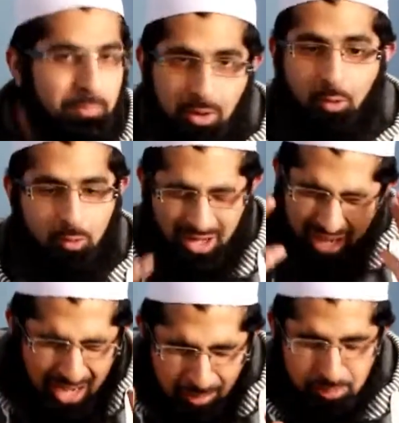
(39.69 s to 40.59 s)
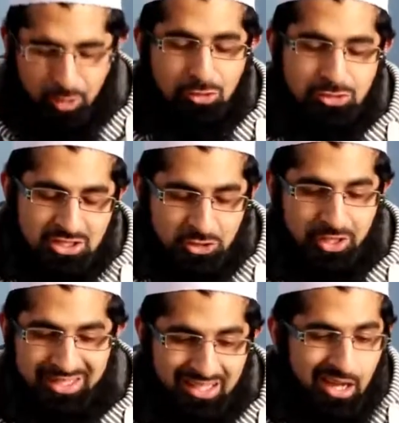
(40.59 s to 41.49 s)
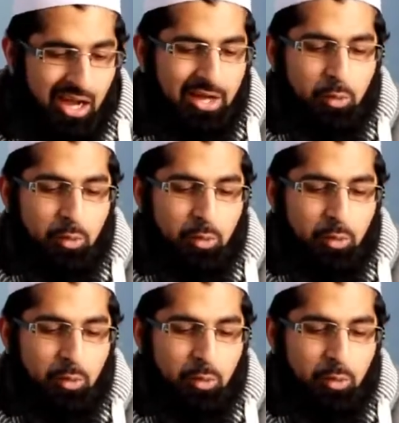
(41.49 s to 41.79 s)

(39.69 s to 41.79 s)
Bro, I'm concentrating.